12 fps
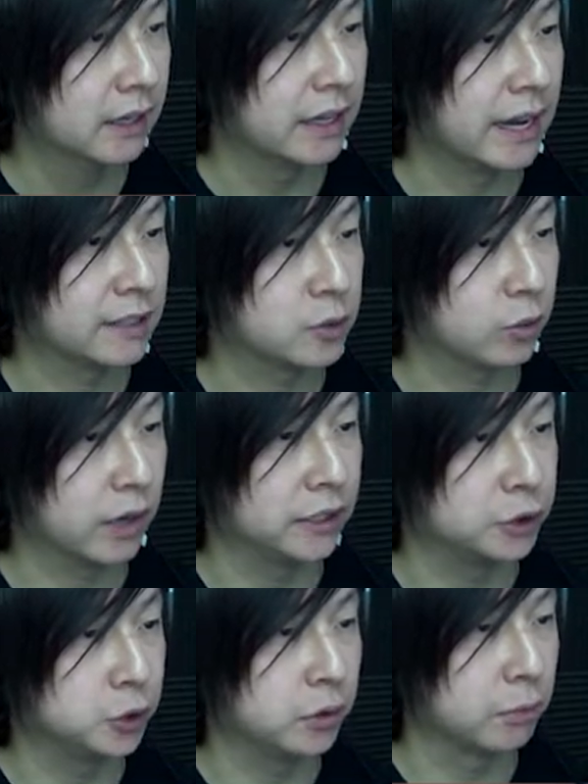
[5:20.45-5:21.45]
That's
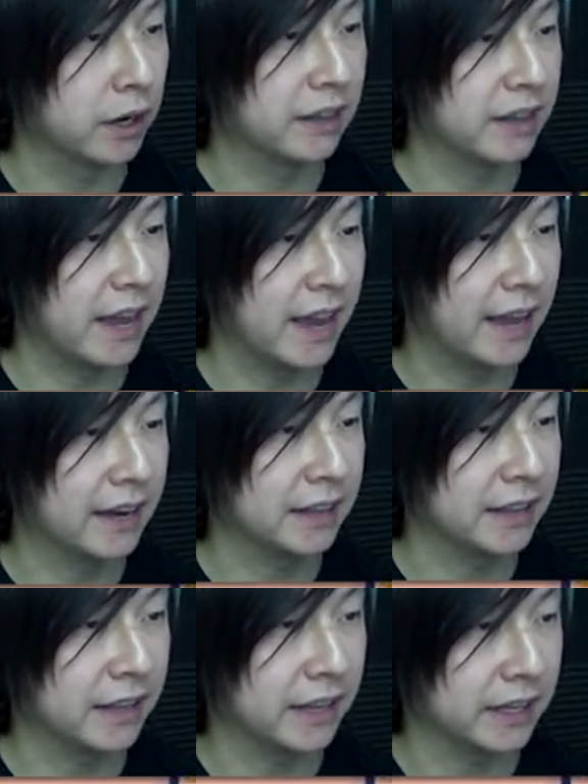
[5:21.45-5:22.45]
right, shoot them right in the head
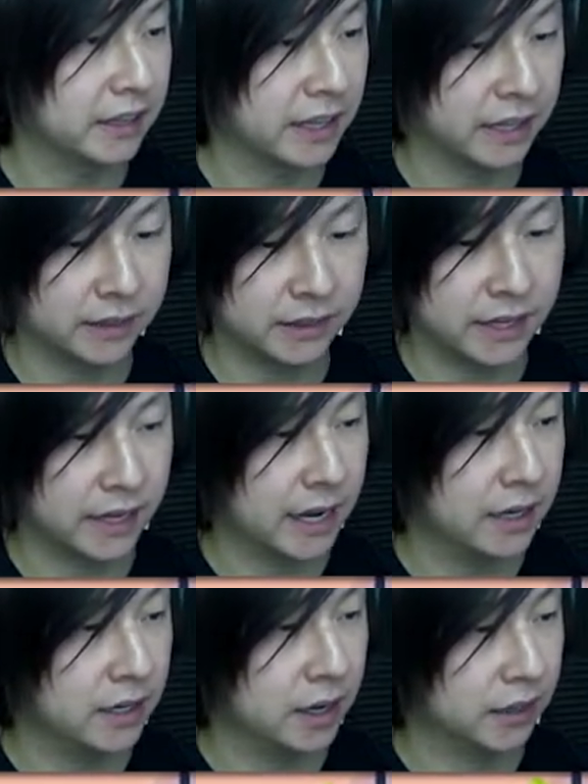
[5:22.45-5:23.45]
and then they
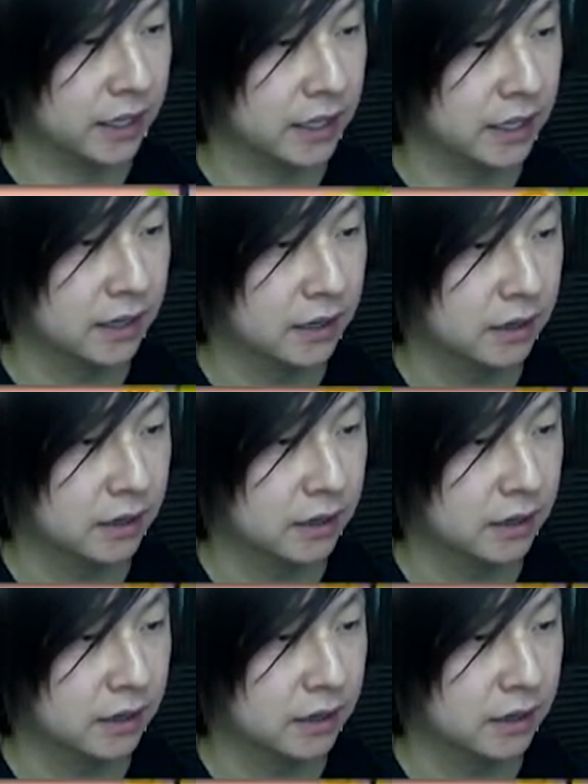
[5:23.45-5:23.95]
got nothing.